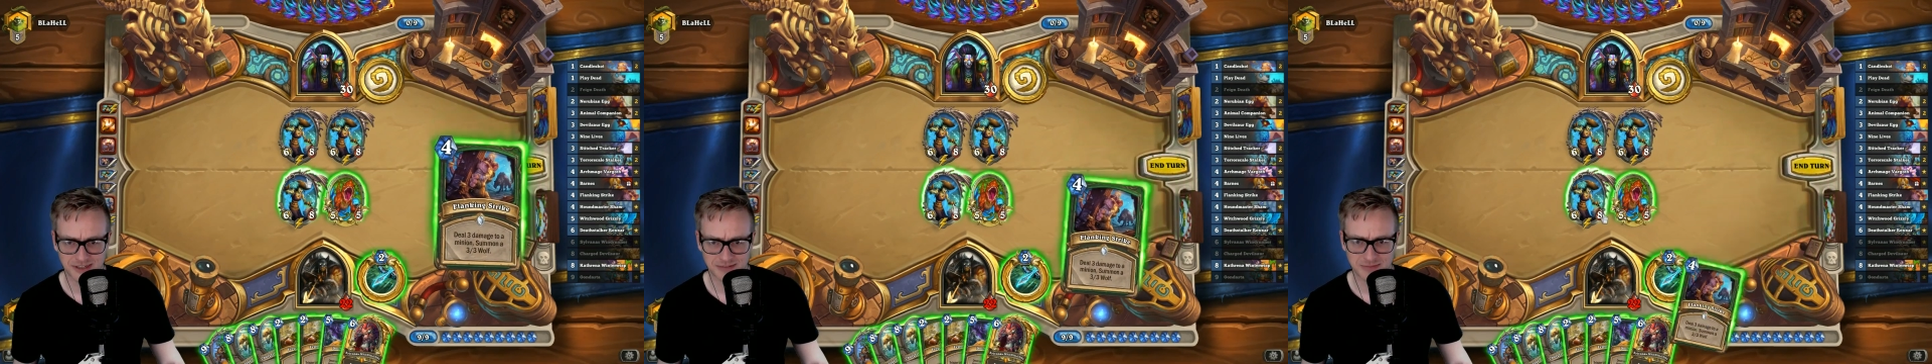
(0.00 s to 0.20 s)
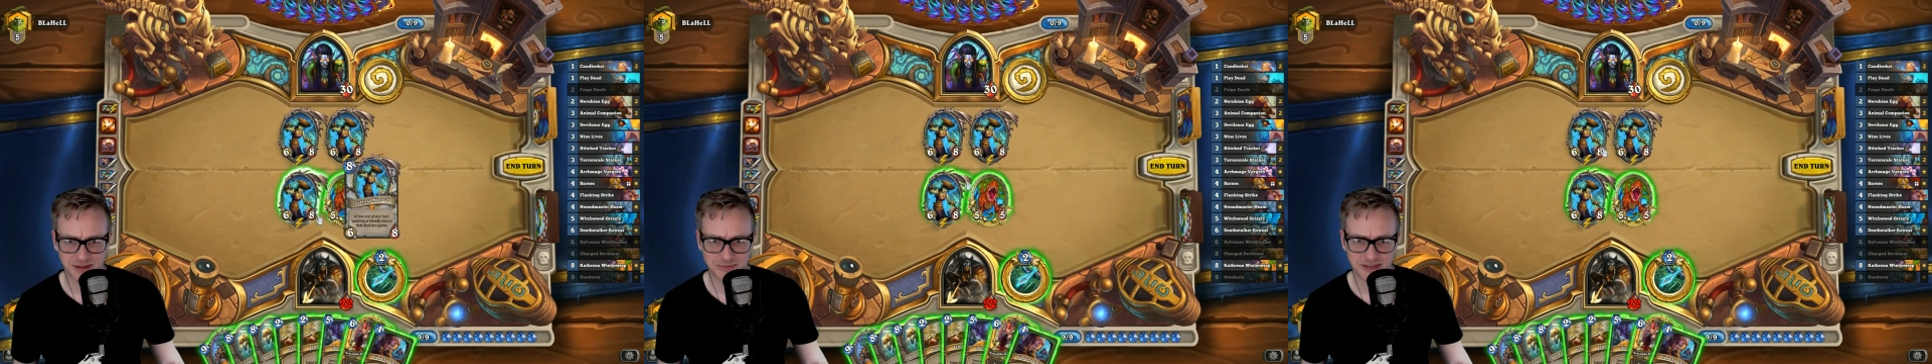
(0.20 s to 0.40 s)

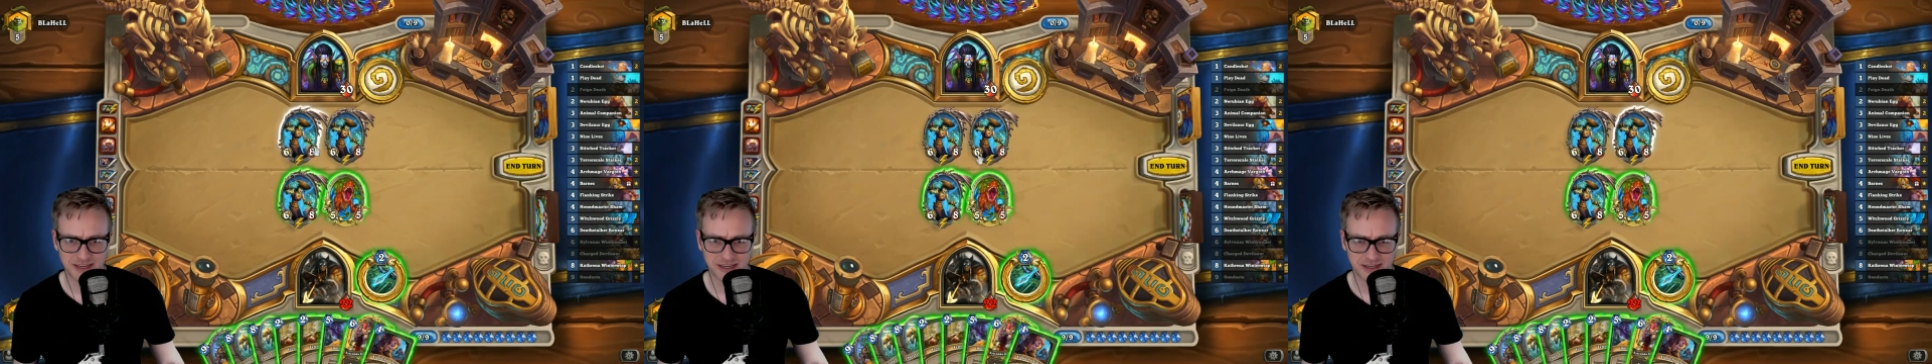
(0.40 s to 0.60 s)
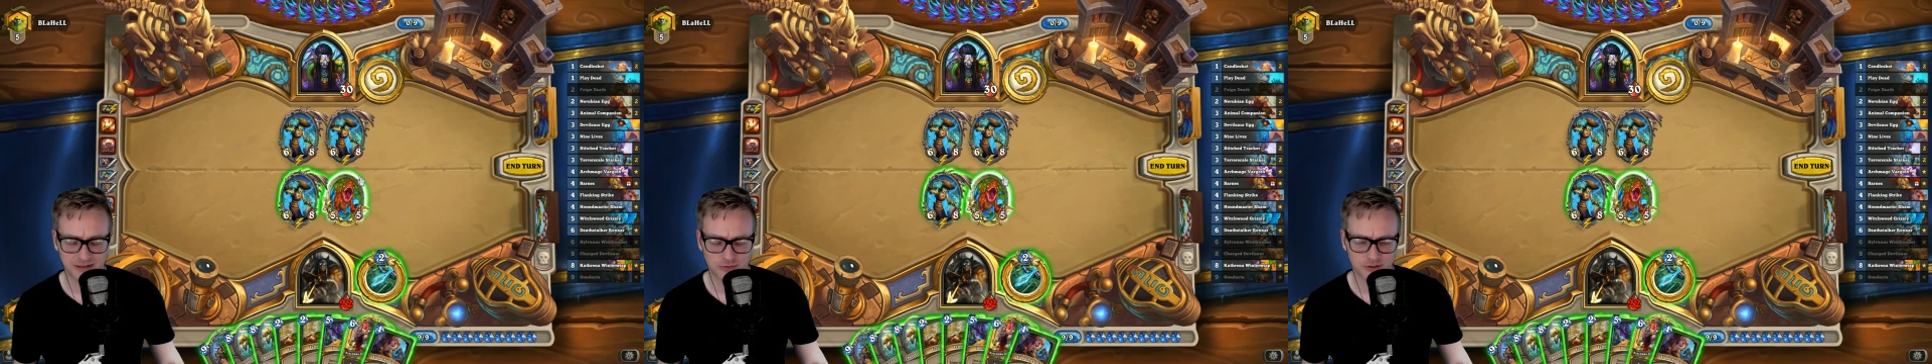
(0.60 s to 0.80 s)

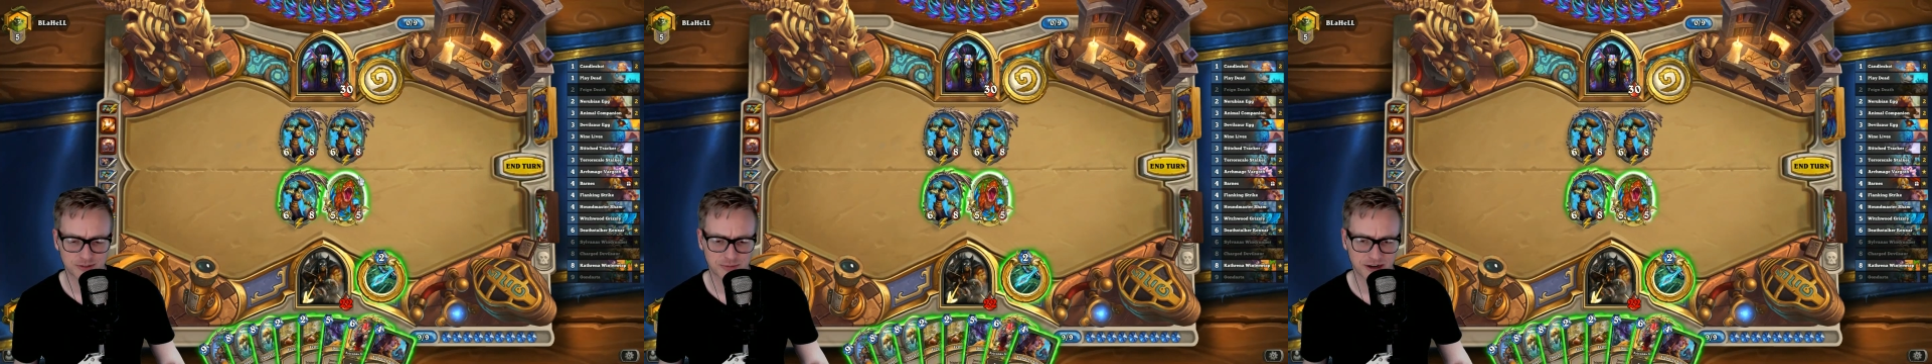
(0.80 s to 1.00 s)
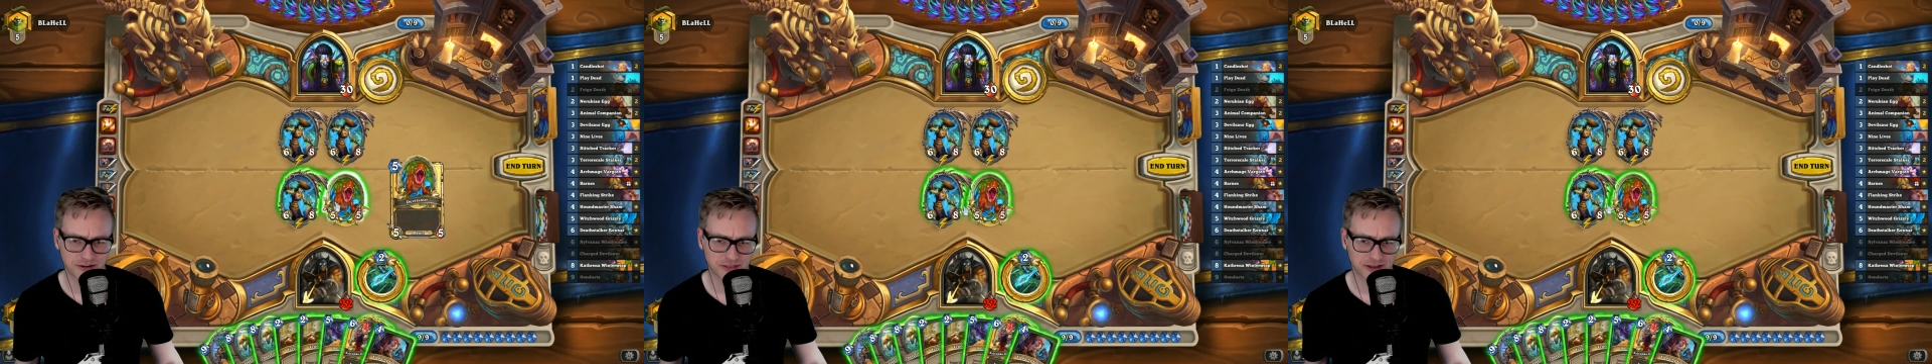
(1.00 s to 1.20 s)
maybe what's
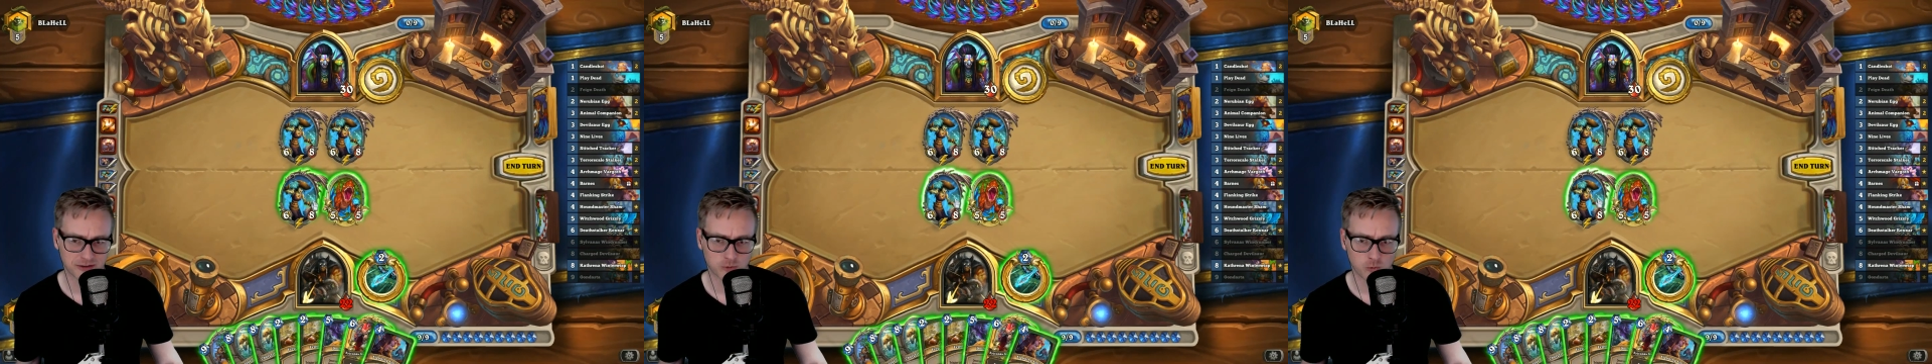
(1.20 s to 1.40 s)
better than